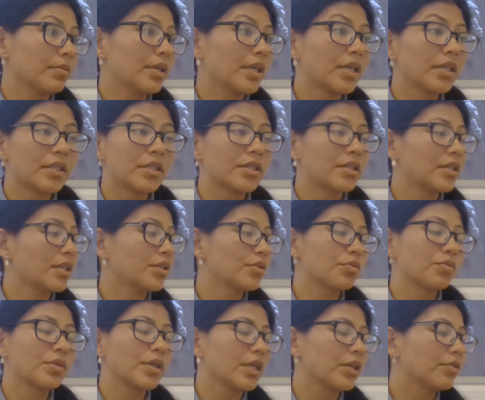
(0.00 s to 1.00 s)
It's
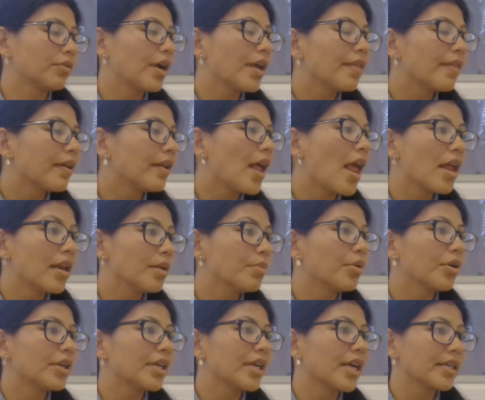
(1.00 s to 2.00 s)
really great that
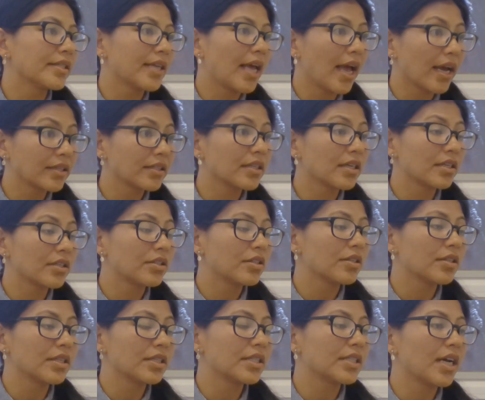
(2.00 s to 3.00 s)
anybody has access
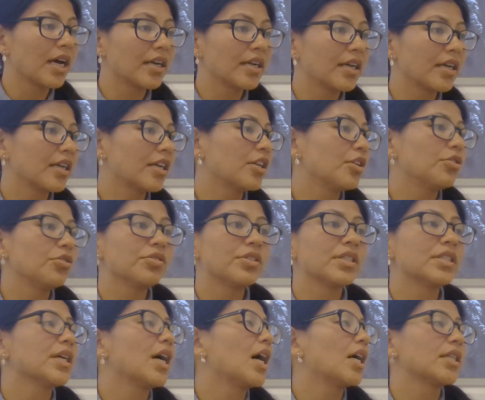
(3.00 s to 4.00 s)
to this data and can use
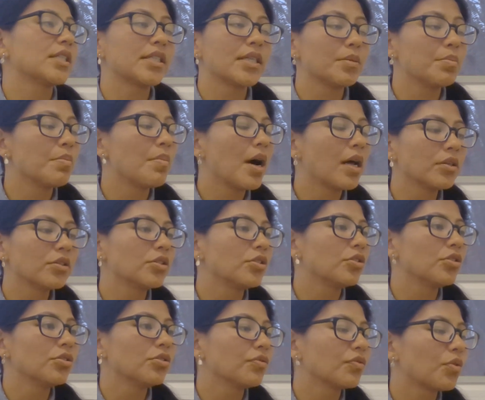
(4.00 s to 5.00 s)
it to answer a
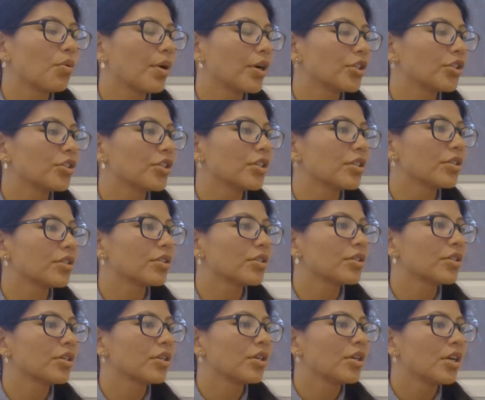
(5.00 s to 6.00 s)
multitude of
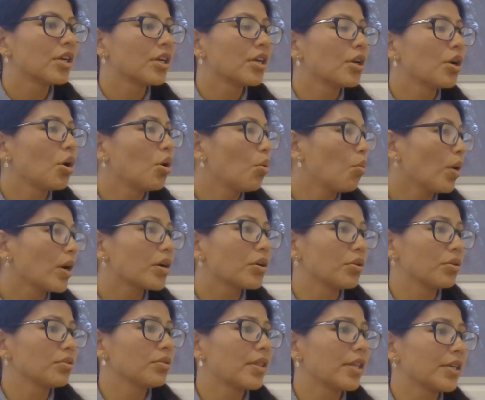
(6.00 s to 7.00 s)
questions. What
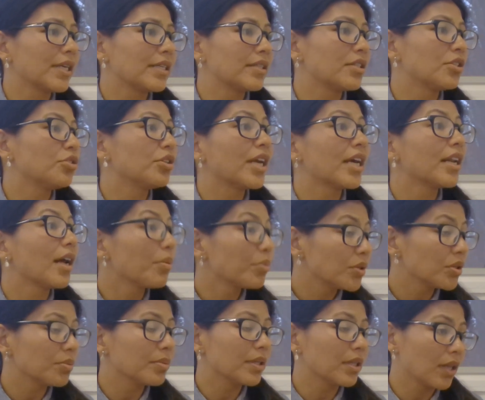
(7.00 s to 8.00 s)
cool things did you get up
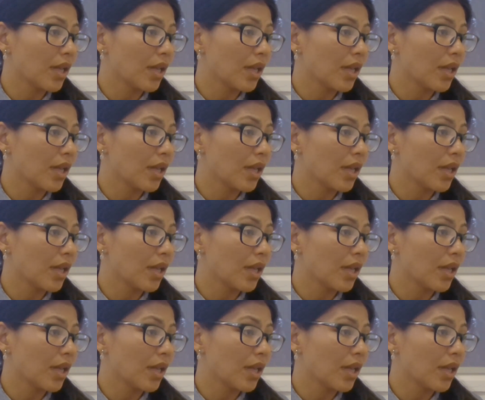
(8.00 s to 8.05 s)
to with